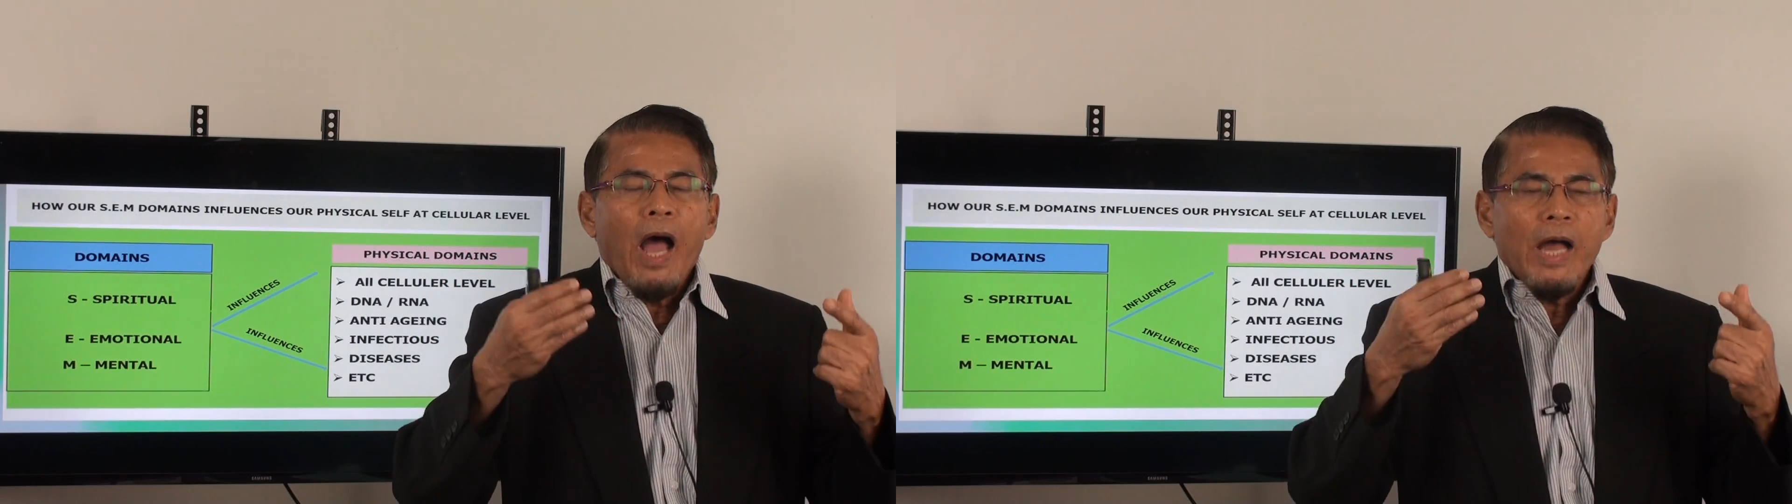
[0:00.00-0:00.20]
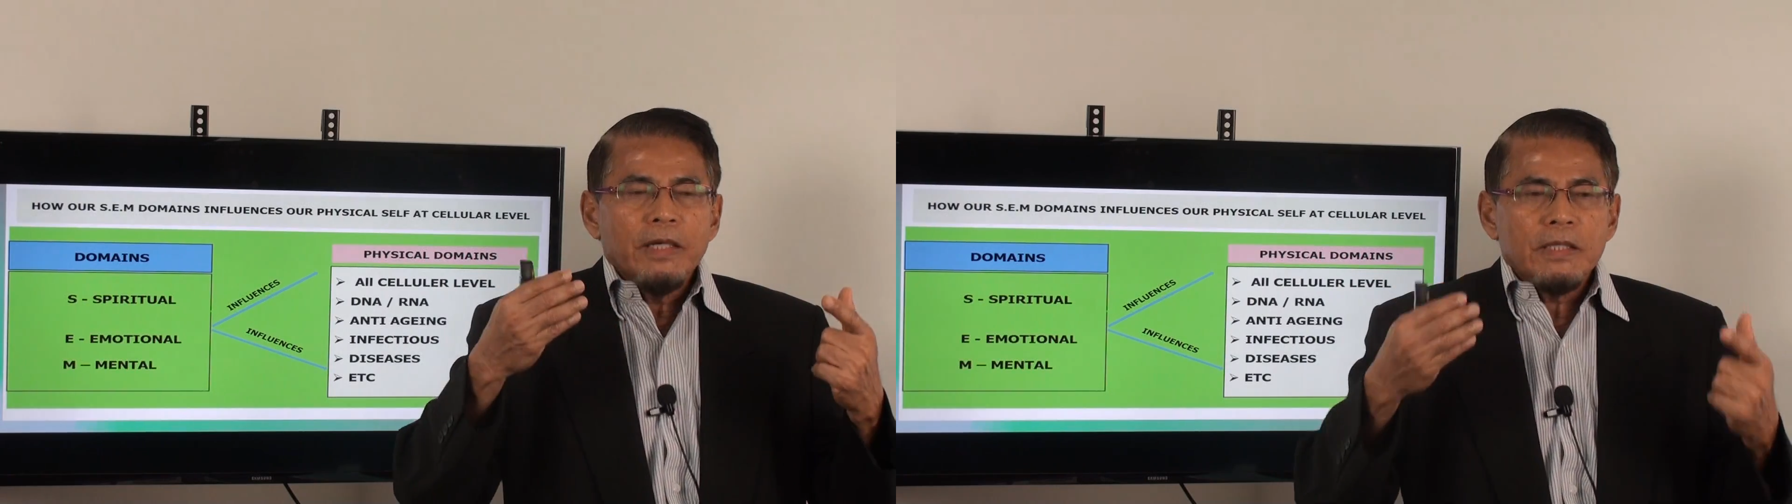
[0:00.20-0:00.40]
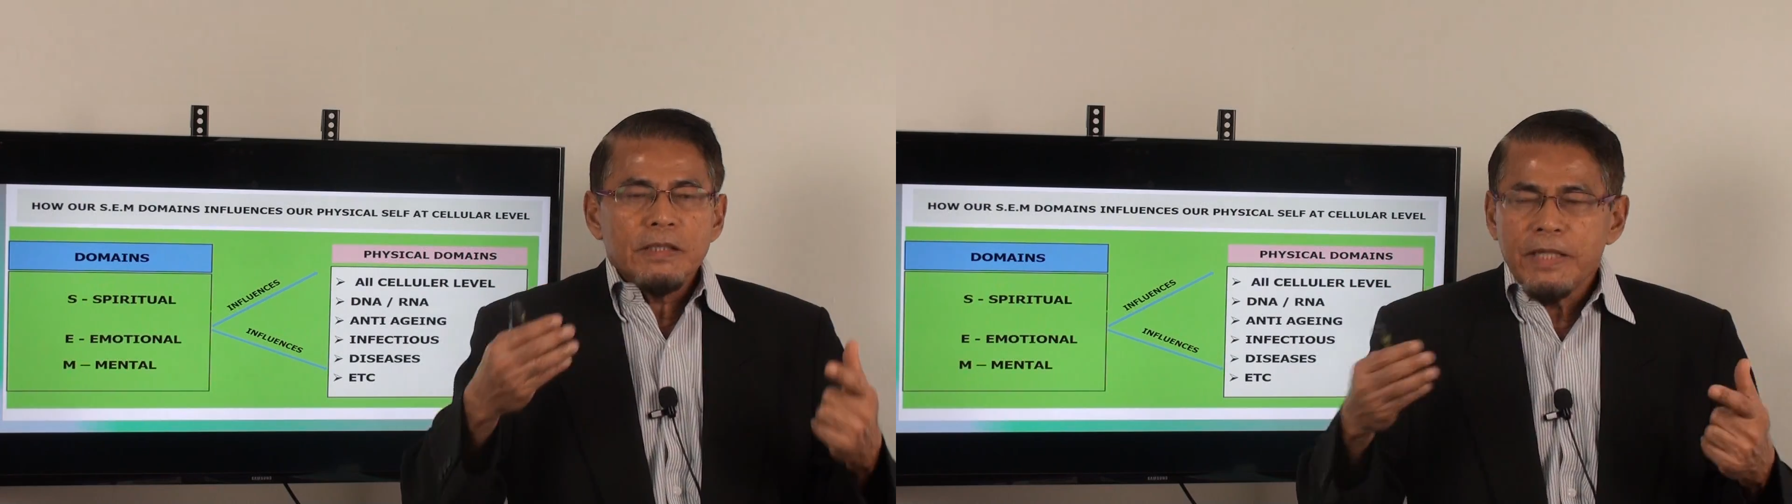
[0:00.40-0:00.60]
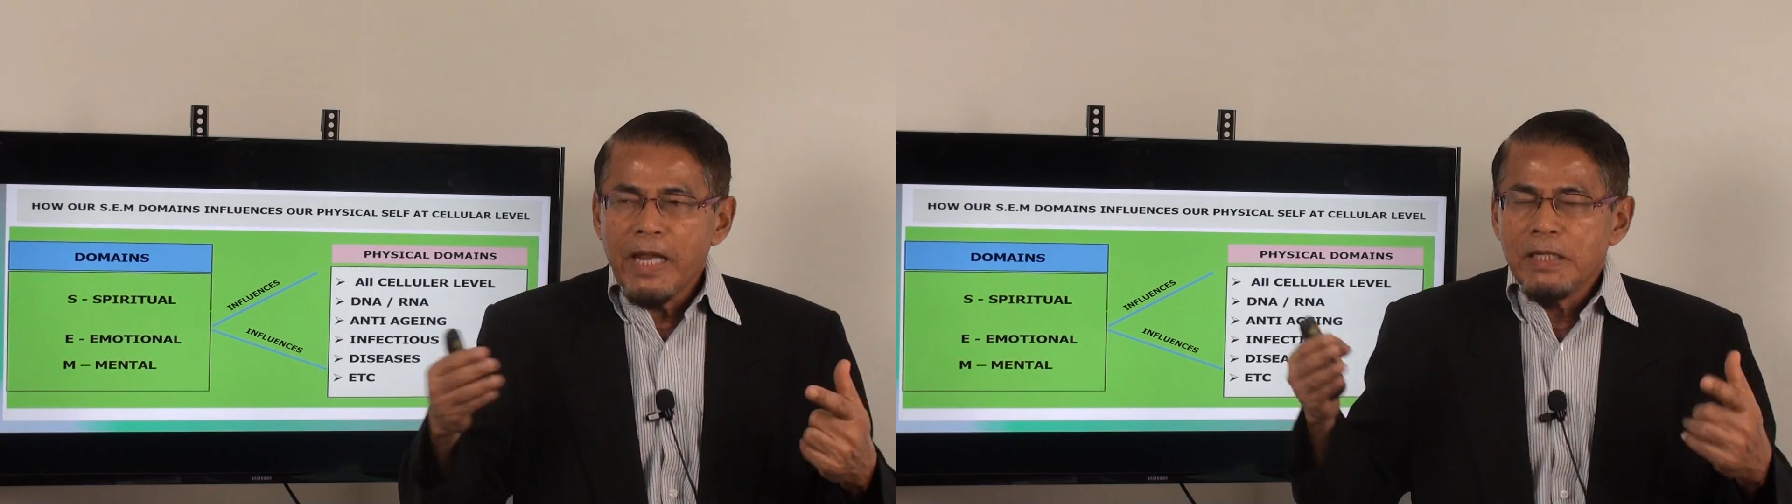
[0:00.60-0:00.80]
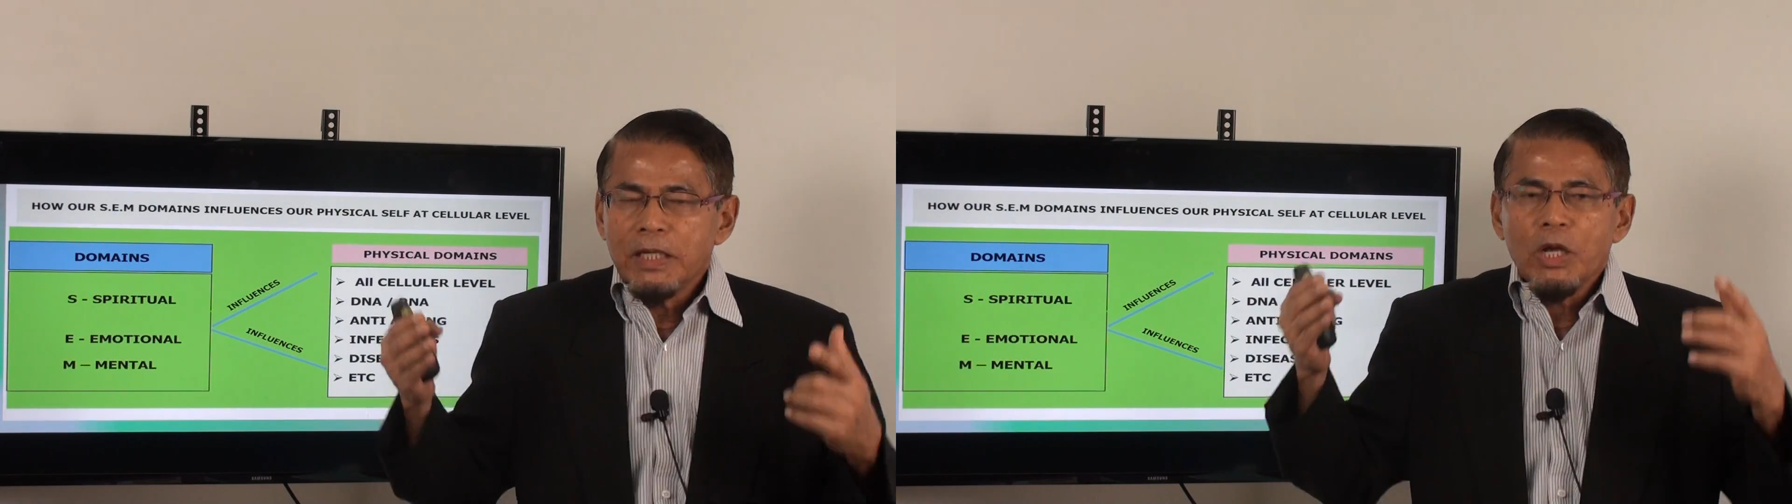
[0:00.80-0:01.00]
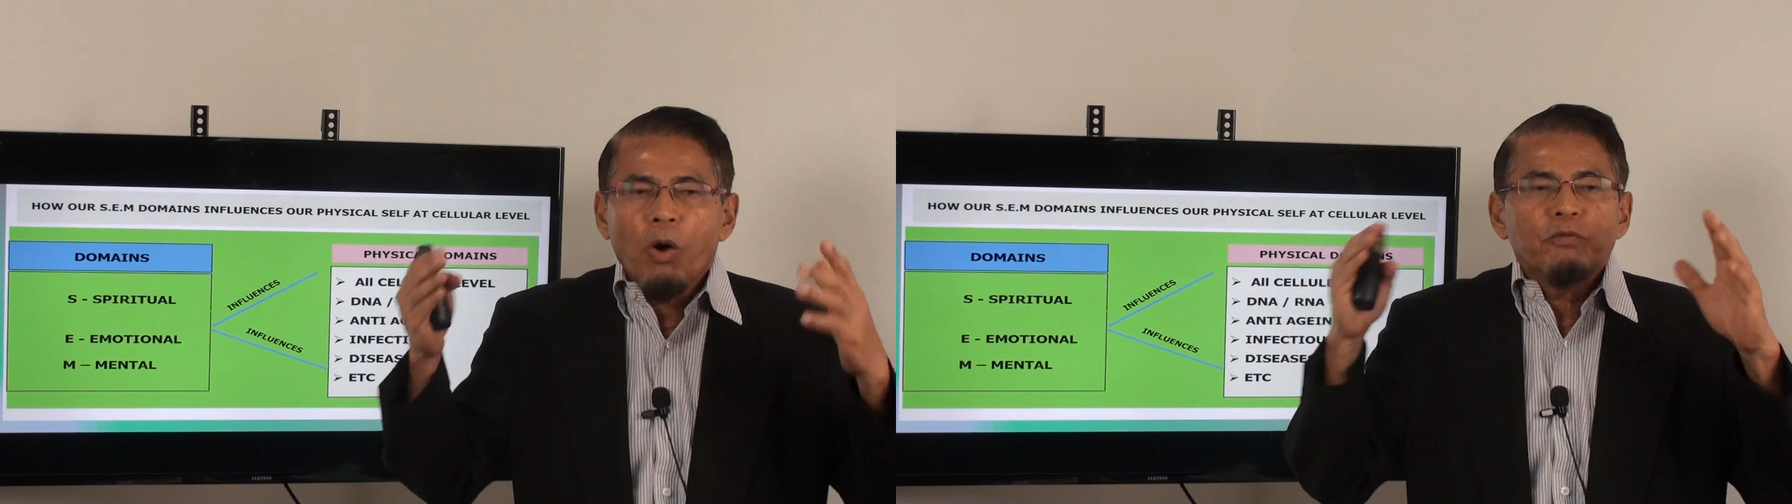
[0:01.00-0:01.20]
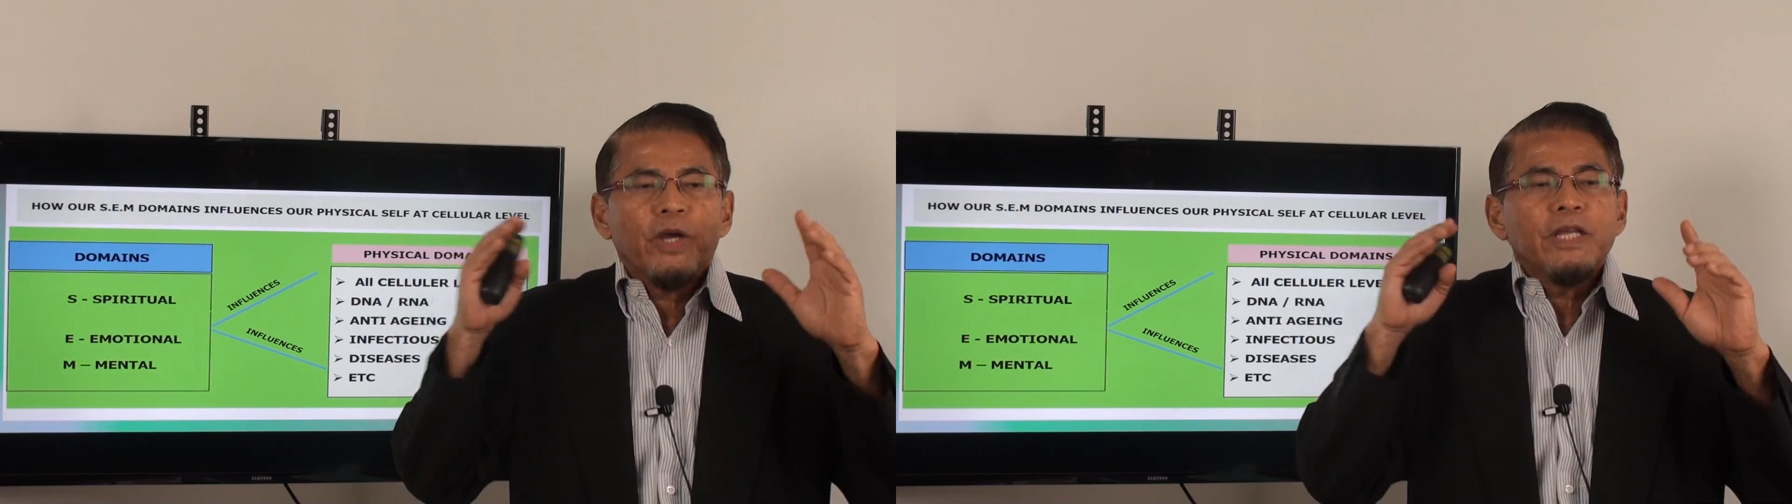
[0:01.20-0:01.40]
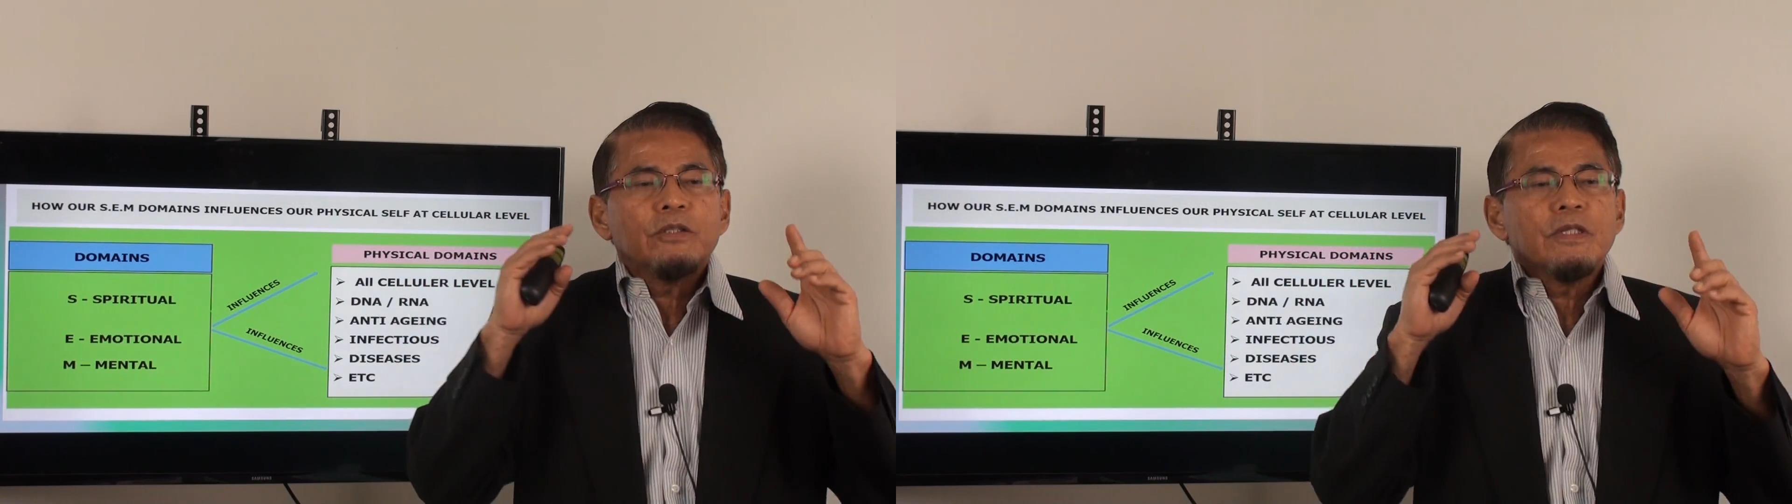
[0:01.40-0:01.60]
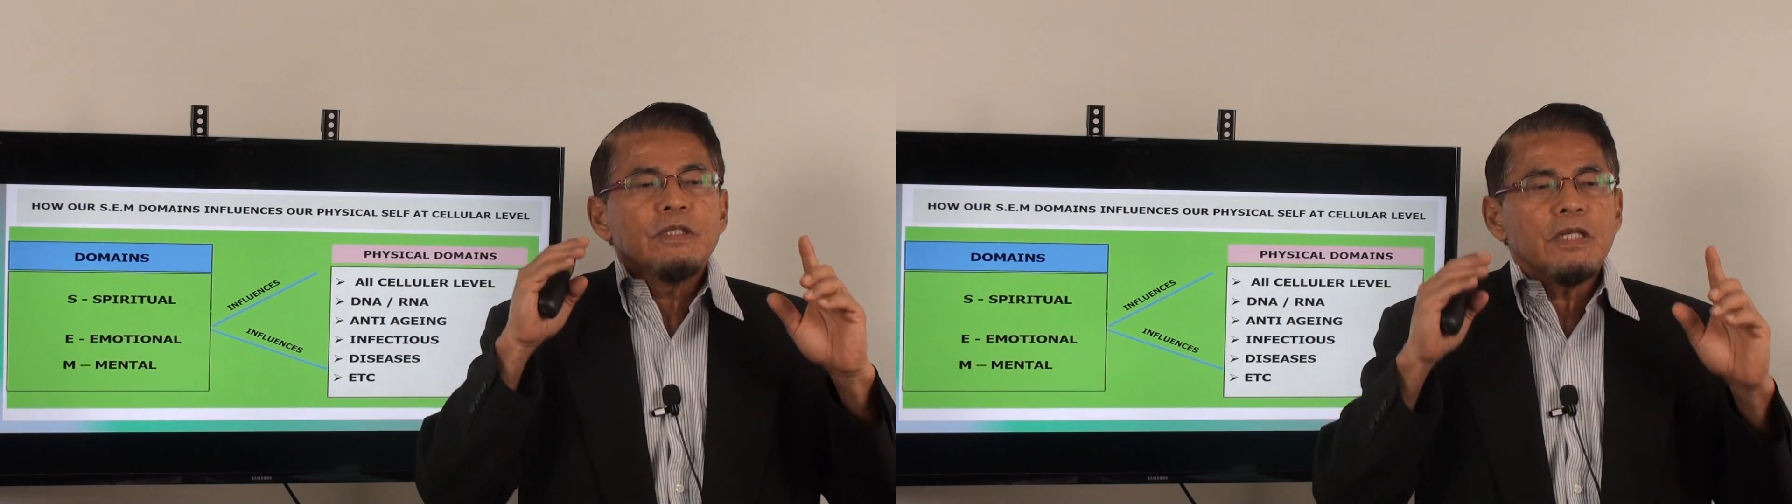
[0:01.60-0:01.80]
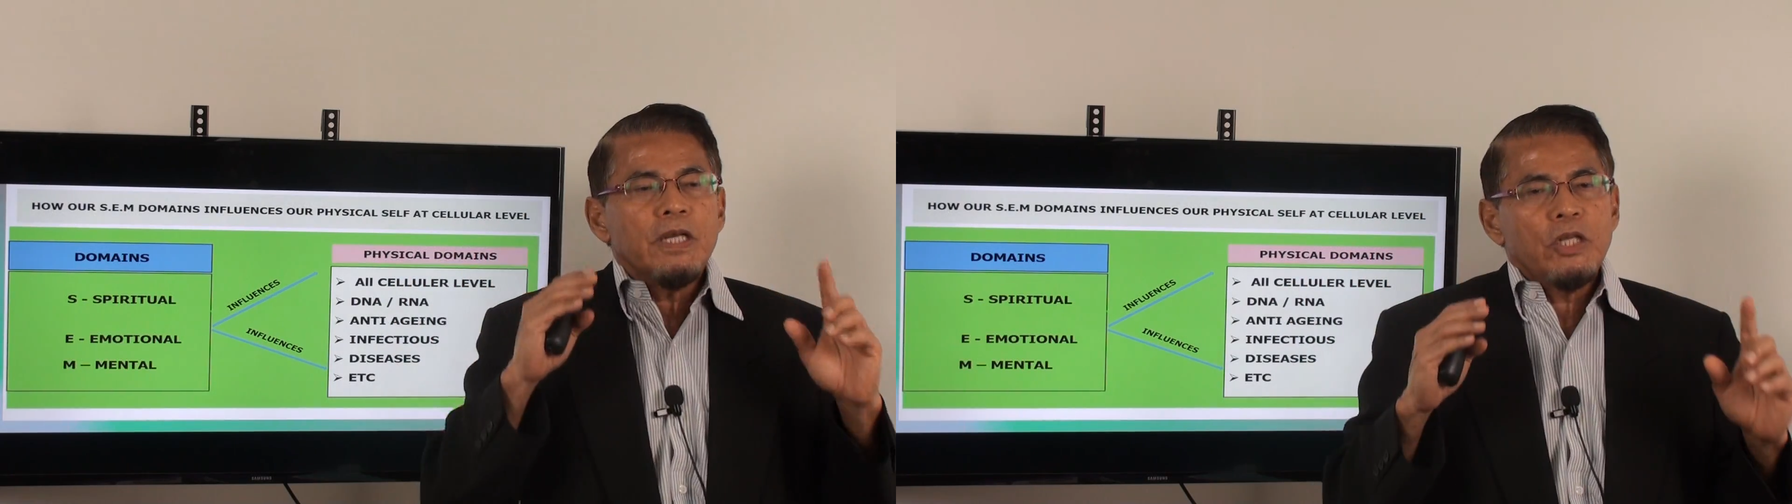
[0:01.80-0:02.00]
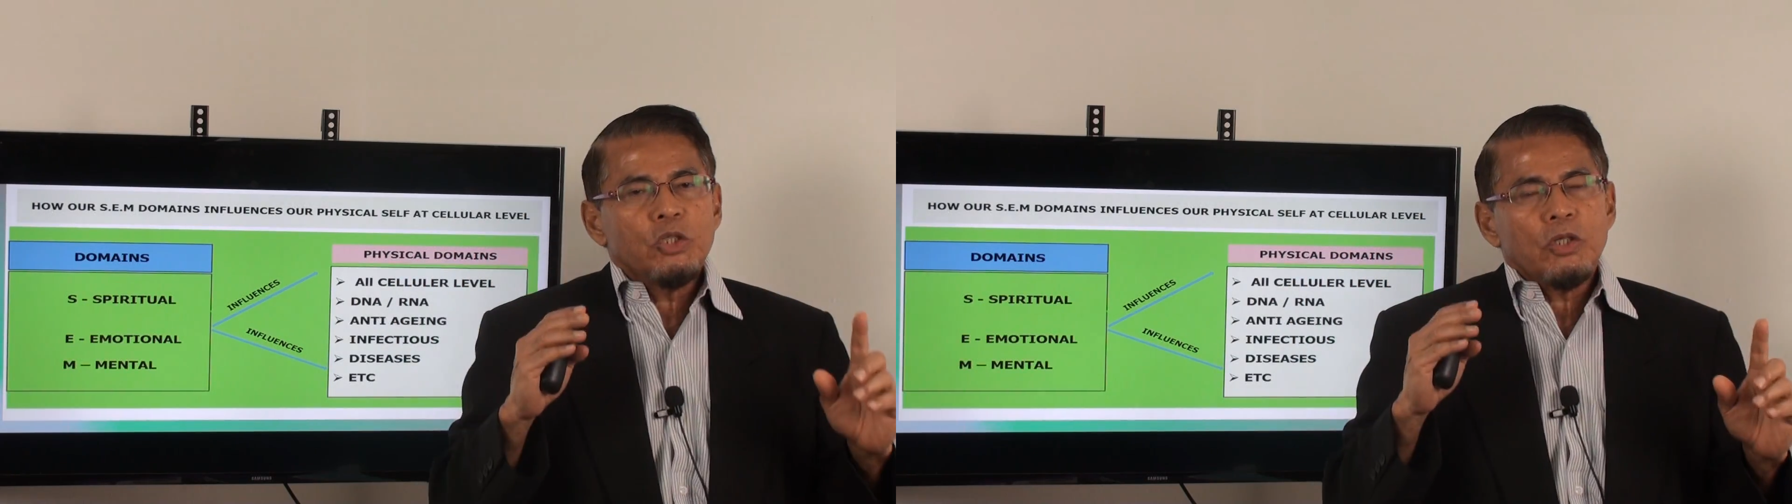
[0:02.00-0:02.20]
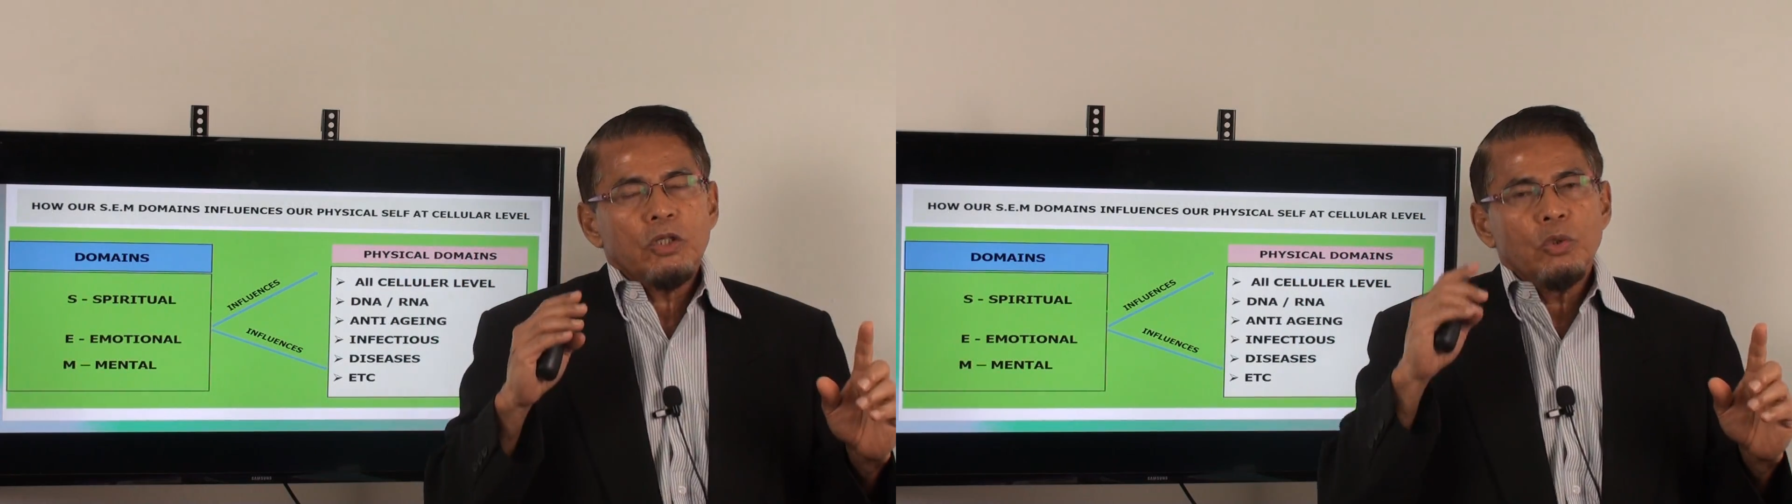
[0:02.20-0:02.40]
understanding of your intrinsic nature.